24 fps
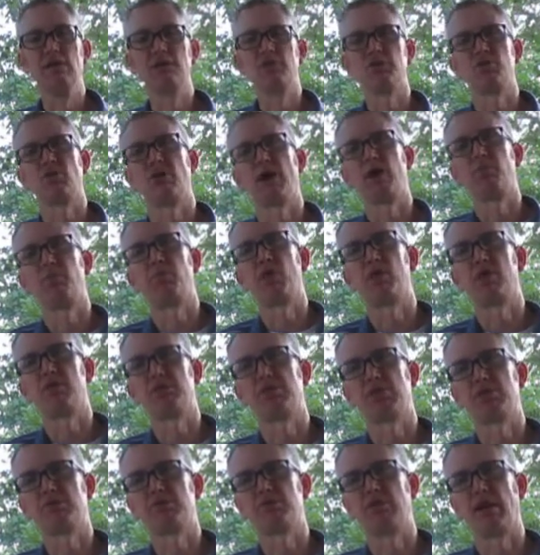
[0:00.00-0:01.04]
So I
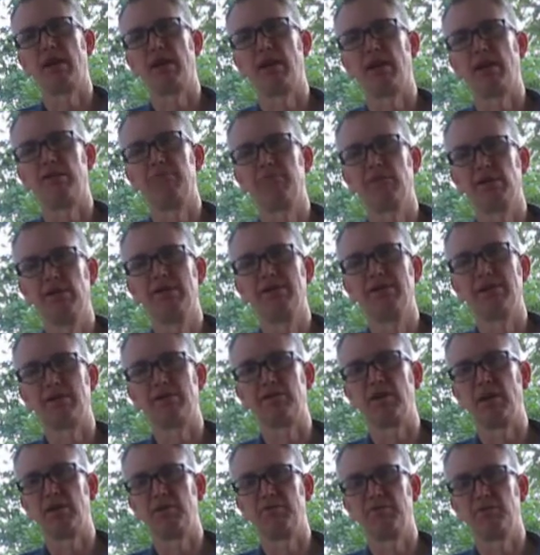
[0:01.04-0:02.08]
apologize for that. I've,
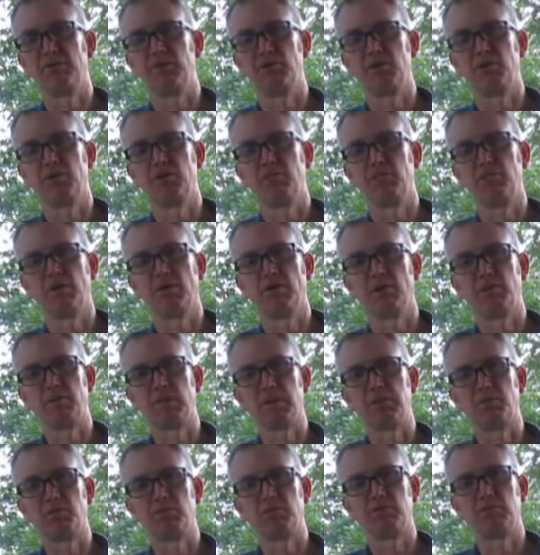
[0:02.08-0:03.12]
I've gotten a few uh,
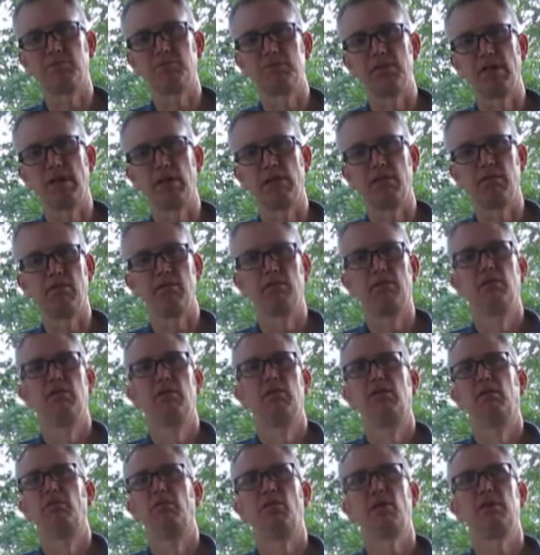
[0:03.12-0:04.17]
people saying,
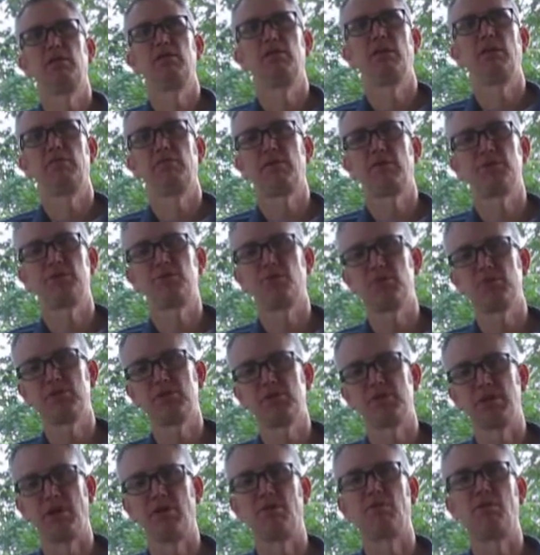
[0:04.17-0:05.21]
why do you have that source
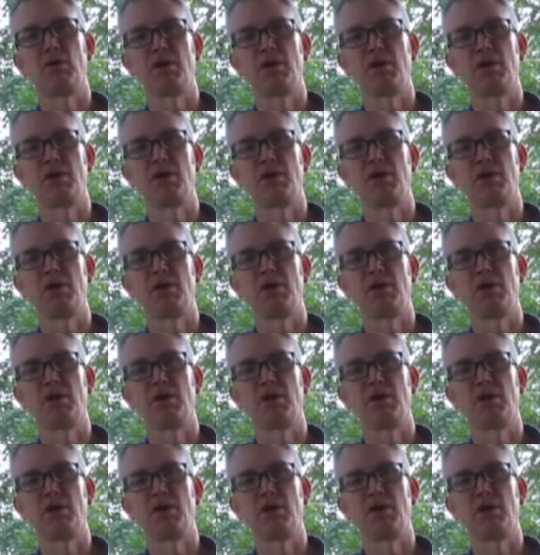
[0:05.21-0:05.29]
in there?